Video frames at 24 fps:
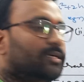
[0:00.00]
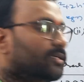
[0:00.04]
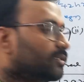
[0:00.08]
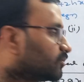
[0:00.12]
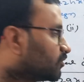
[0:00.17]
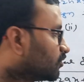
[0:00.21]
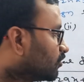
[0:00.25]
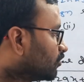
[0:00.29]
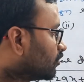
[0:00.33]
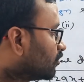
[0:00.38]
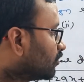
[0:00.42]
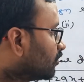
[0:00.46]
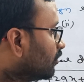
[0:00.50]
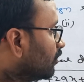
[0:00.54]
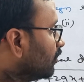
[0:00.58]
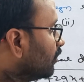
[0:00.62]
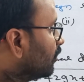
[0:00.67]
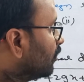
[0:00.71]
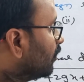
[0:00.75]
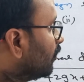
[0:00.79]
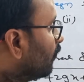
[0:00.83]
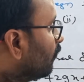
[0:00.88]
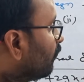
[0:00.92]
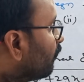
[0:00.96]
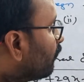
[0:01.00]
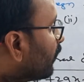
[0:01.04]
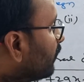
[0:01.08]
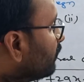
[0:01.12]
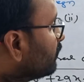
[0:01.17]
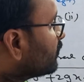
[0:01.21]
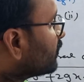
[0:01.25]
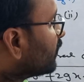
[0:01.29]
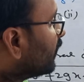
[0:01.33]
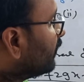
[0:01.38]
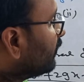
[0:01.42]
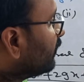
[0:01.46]
So,
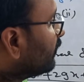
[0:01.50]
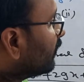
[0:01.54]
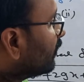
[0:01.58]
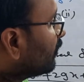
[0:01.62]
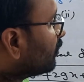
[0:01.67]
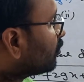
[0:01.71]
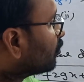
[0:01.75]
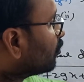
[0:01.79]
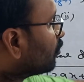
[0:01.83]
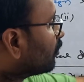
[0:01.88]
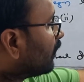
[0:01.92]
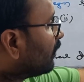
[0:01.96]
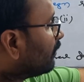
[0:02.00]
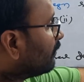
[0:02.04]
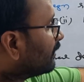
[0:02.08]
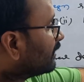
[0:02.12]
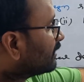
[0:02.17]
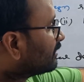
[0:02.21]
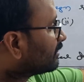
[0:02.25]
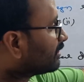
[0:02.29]
from center 2,